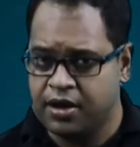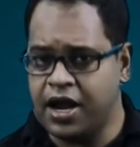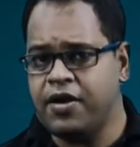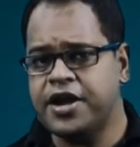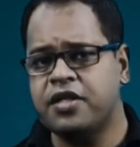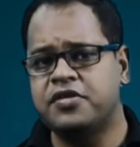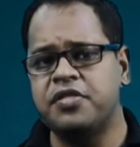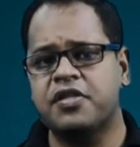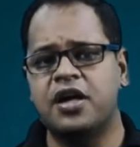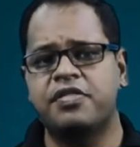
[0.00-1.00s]
Now let us
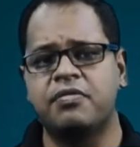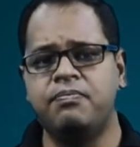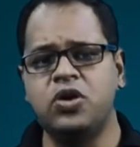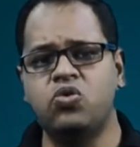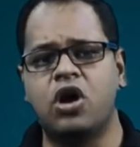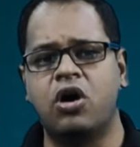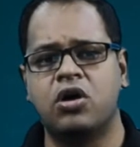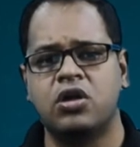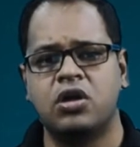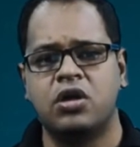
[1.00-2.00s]
discuss mu law.
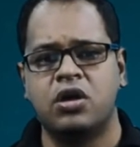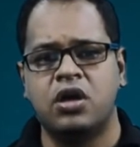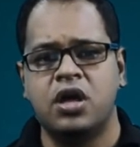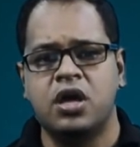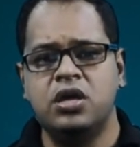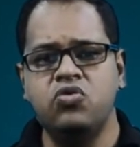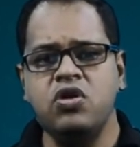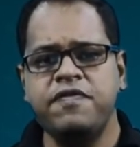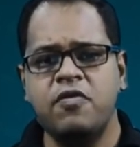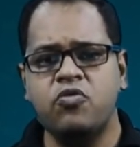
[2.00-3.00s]

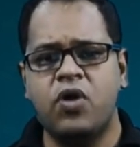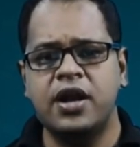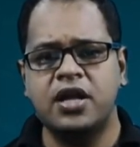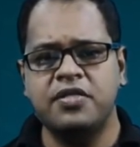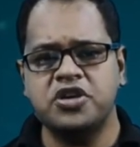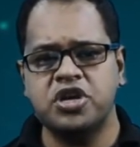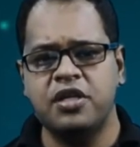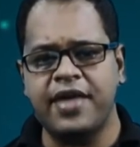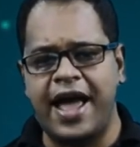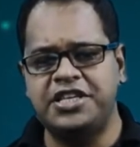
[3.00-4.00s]
Uniform quantization
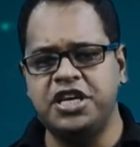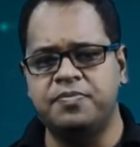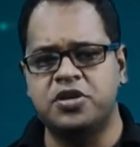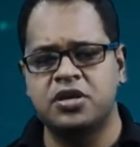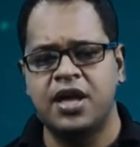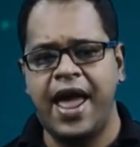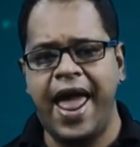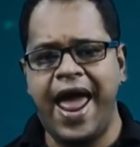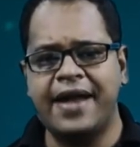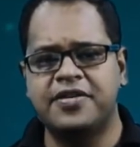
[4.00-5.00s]
is achieved
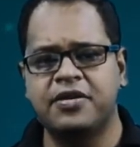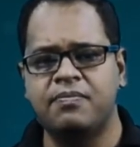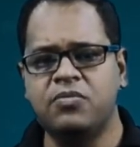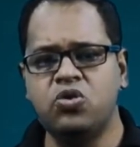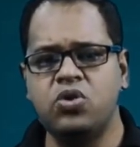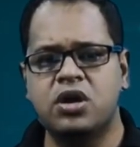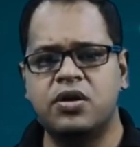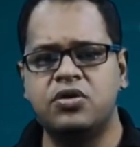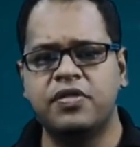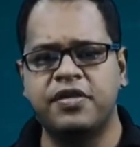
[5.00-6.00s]
at mu
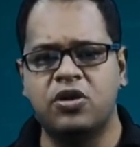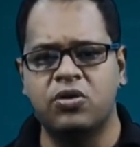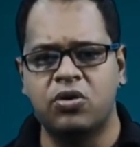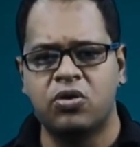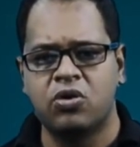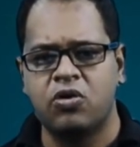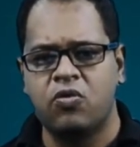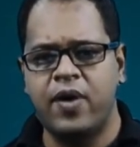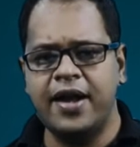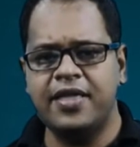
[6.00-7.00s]
equal to 0,
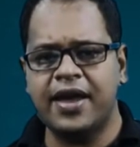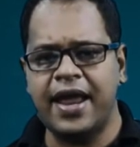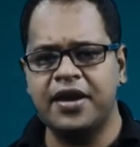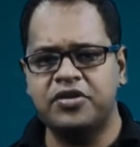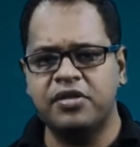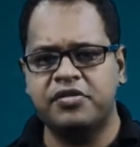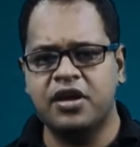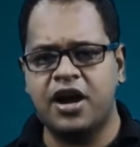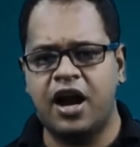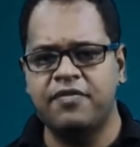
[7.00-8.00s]
where the
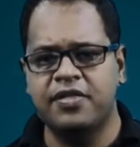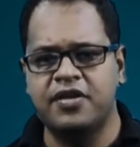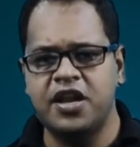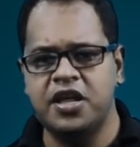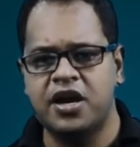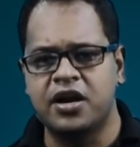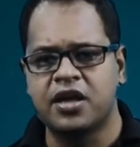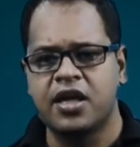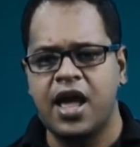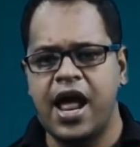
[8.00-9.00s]
characteristic curve is
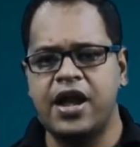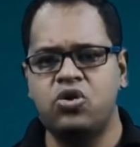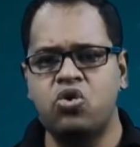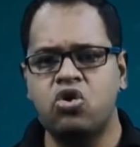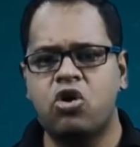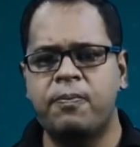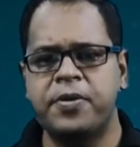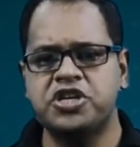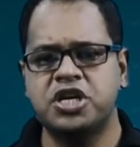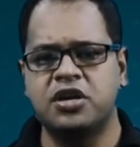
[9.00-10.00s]
linear and no
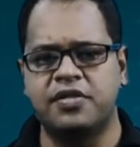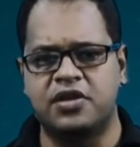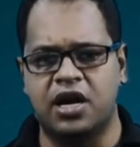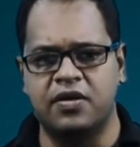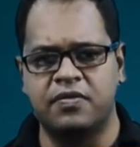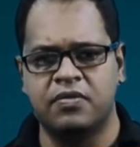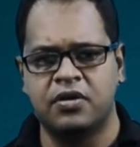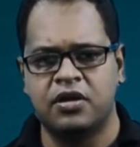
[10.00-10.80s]
compression is done.